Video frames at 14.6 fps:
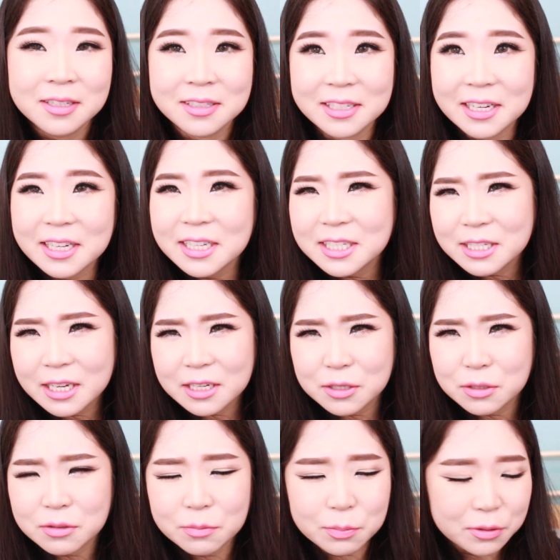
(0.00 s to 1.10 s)
Like it's like
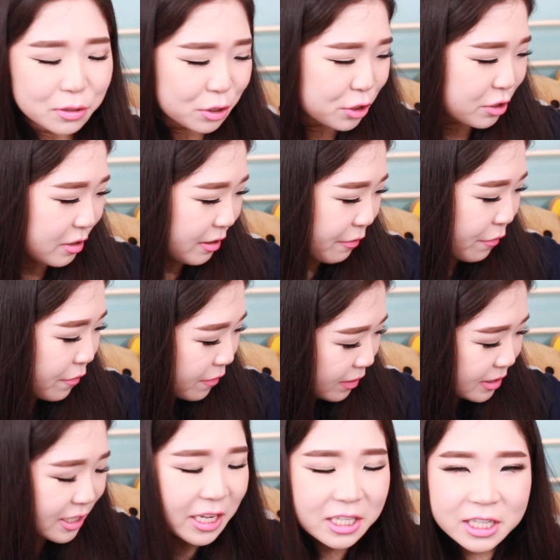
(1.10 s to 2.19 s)
super,
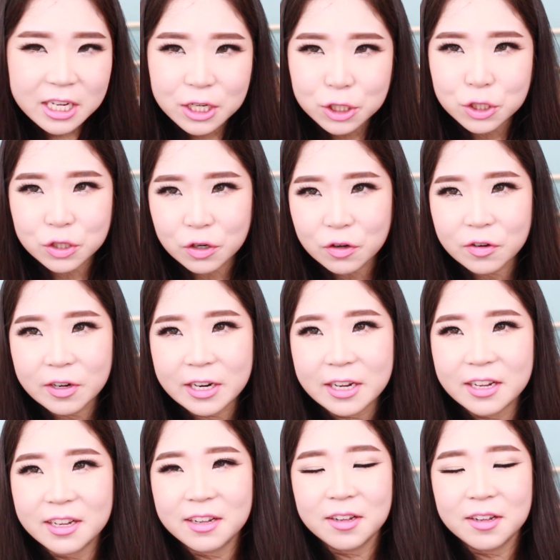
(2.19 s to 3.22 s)
it tastes like sugary.